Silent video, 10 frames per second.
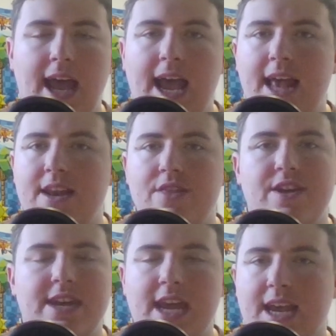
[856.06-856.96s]
and
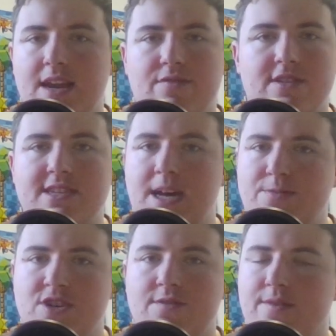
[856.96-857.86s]
the negative
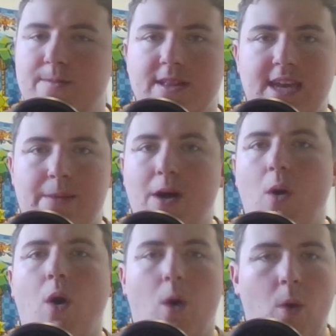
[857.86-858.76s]
reception from the
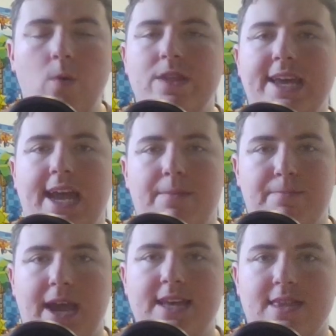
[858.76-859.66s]
demo only
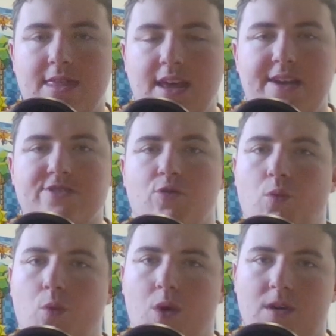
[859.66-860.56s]
had made things
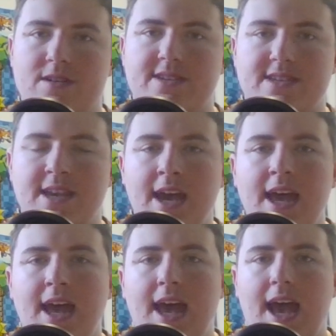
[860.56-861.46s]
worse.
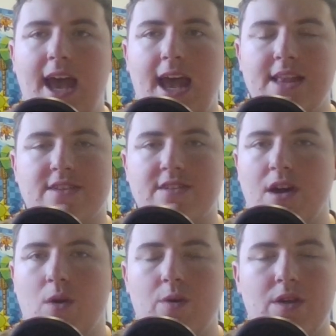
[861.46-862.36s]
And
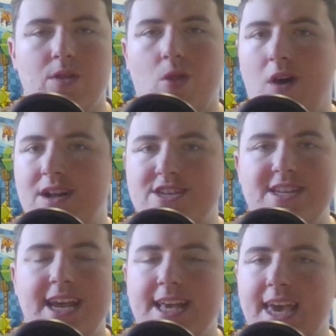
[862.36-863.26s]
so
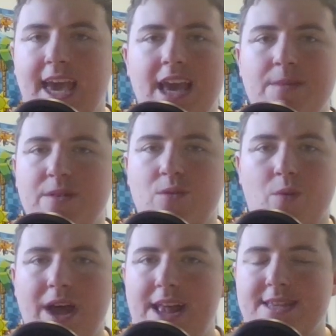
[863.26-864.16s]
launch day came
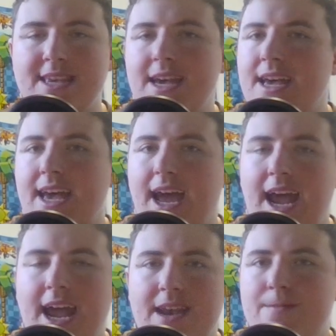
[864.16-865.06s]
and went,
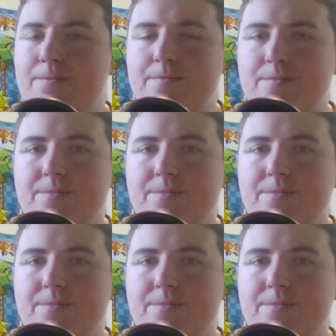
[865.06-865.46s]
and